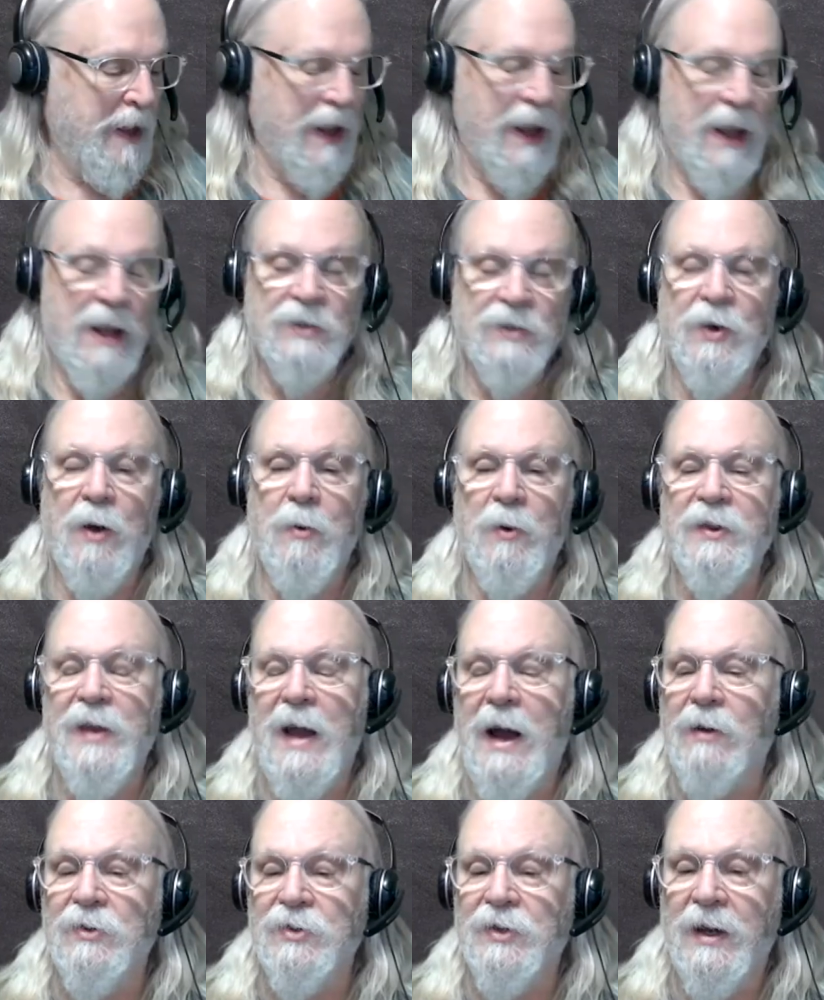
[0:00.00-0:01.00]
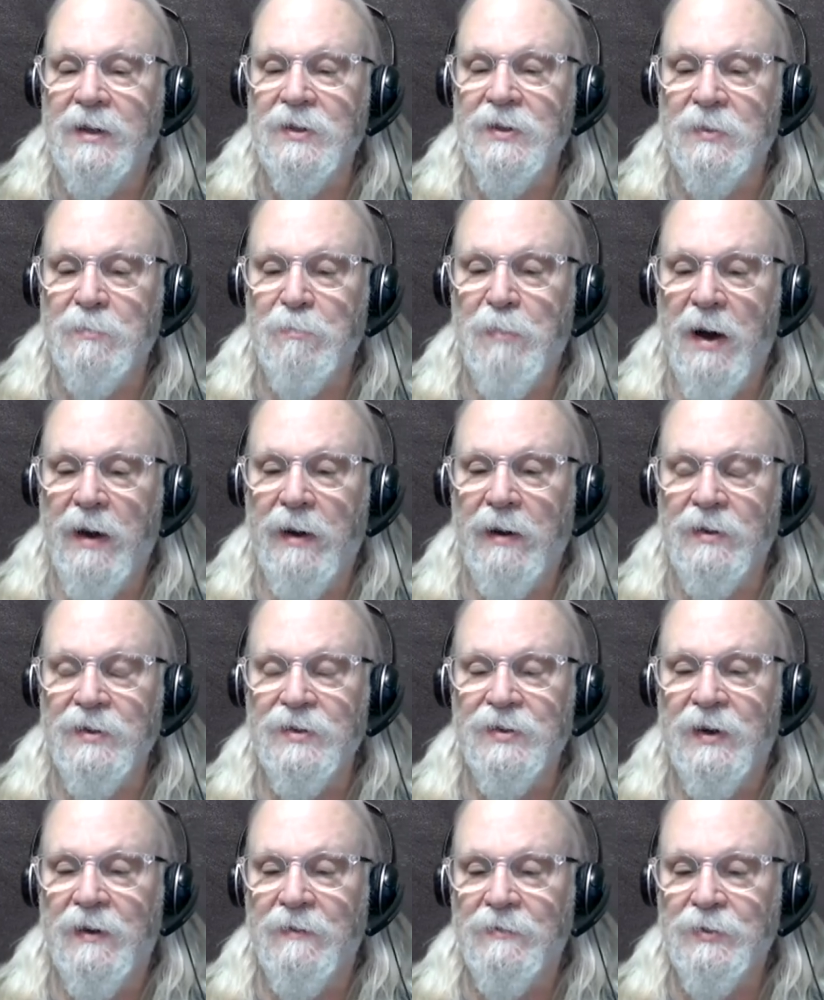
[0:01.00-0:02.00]
And so I went in the house and got some
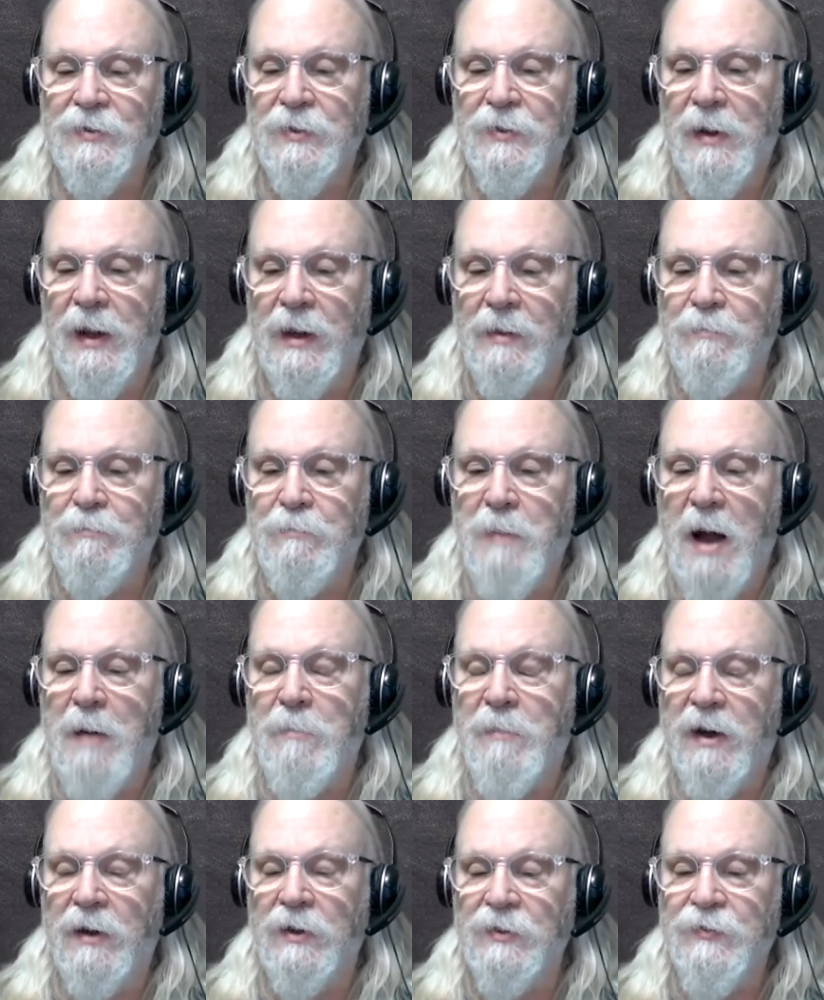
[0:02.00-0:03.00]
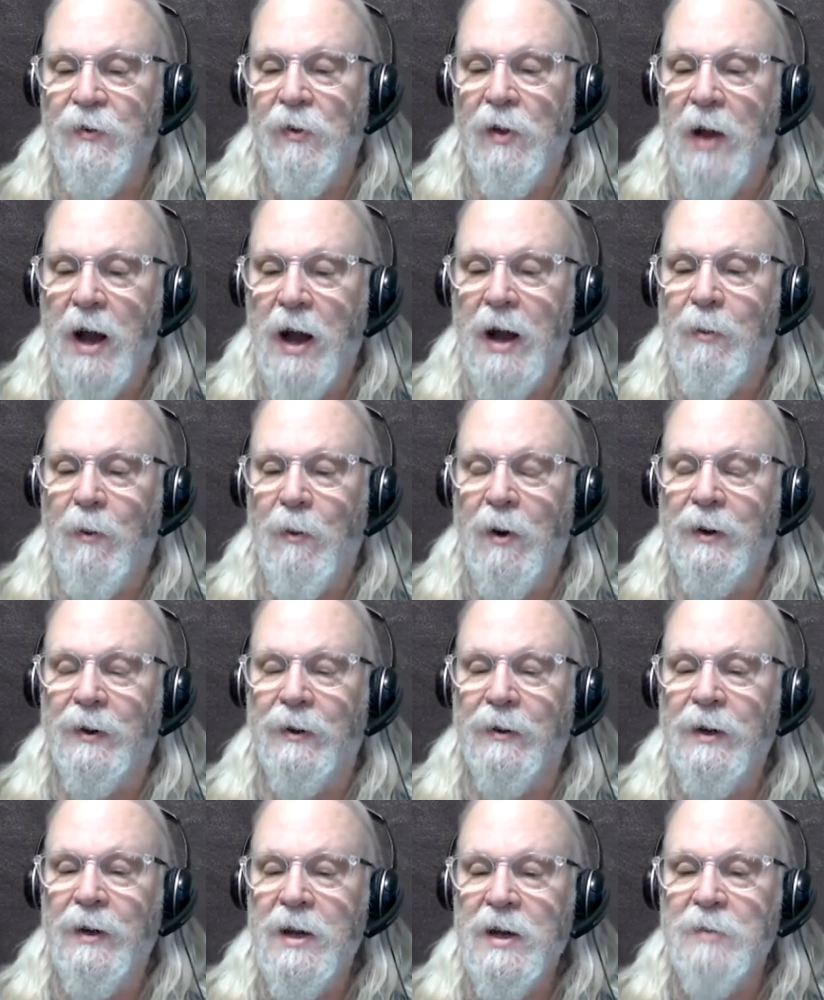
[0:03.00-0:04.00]
bottles of, like, pop bottles full of hot
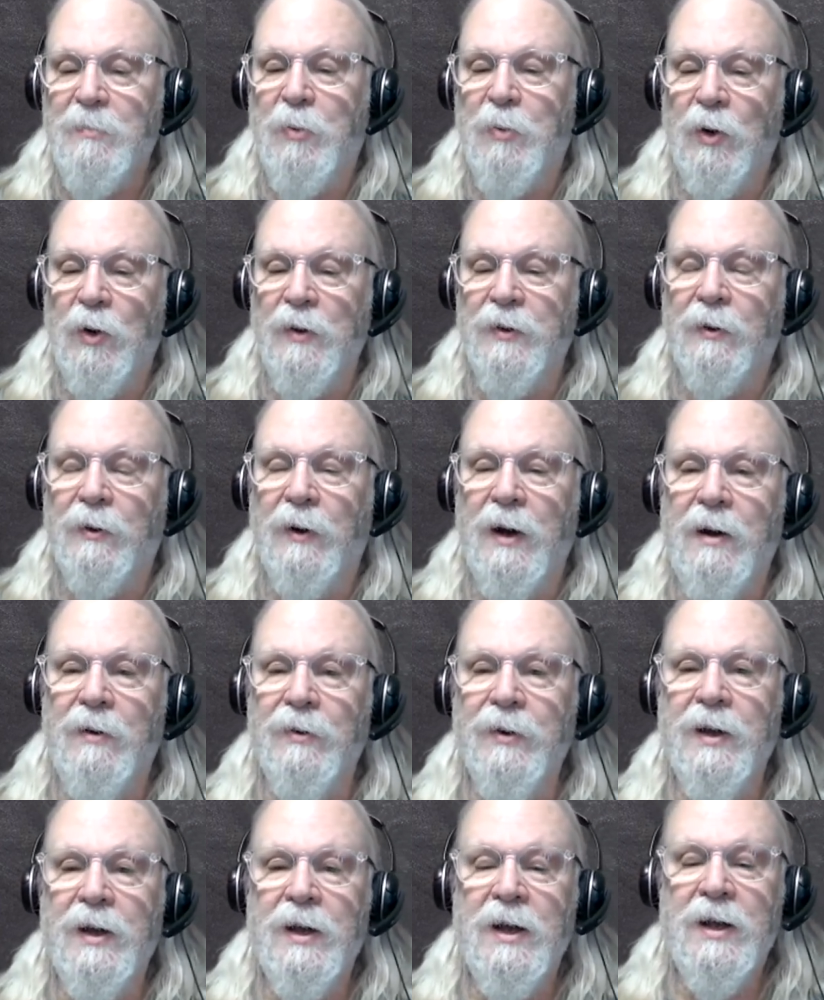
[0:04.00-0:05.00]
water, pour on the ground.